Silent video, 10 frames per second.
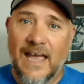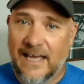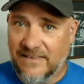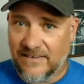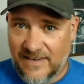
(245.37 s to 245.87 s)

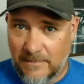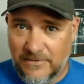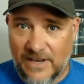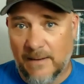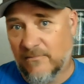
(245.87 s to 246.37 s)
at the
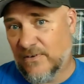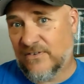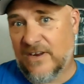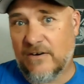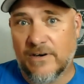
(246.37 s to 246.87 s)
same time for
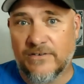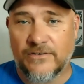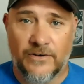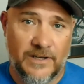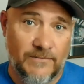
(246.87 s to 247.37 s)
synchronous
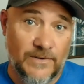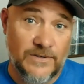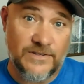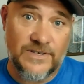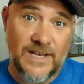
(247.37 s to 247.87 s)
learning
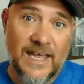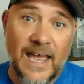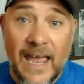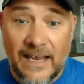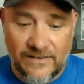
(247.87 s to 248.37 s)
versus
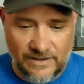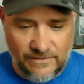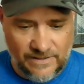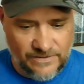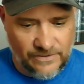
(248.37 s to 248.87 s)

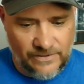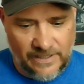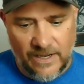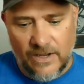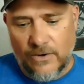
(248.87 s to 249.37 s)
asynchronous
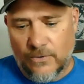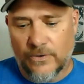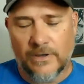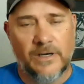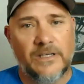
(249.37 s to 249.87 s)
learning.
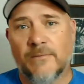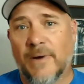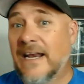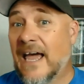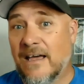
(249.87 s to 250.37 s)
Or you
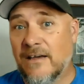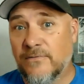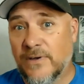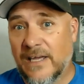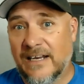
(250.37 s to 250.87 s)
might
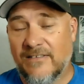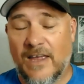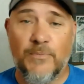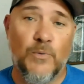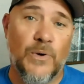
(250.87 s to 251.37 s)
have an
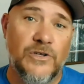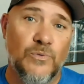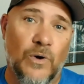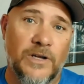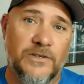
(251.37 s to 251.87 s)
example where
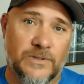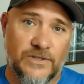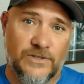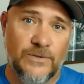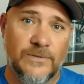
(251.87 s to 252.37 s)
you want your
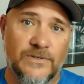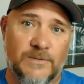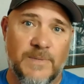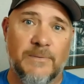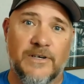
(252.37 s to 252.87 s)
students
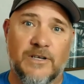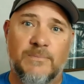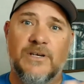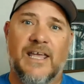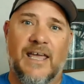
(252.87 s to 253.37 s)
to be able to
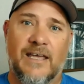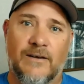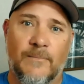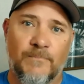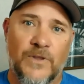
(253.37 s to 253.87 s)
communicate
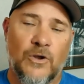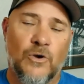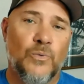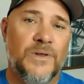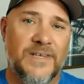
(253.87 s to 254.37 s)

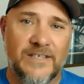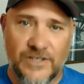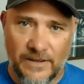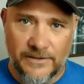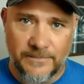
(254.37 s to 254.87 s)
with
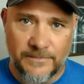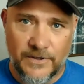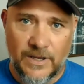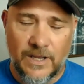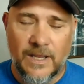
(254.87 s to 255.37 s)
each other.
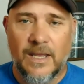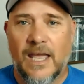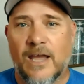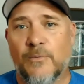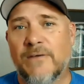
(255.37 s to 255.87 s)

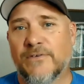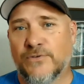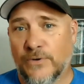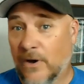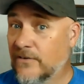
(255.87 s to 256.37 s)
And we have a
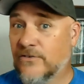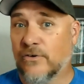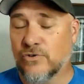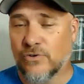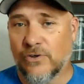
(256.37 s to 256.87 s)
tool called
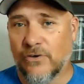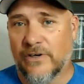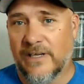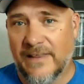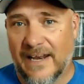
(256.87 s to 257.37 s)
social
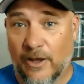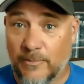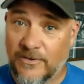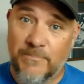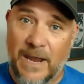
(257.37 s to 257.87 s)
learning that
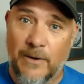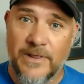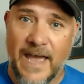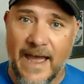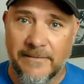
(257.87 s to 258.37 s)
helps empower
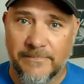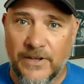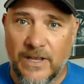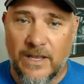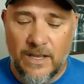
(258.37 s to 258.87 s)
that.
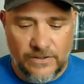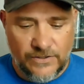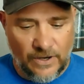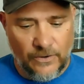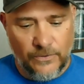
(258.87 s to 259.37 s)

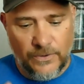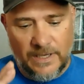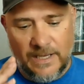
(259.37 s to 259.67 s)
So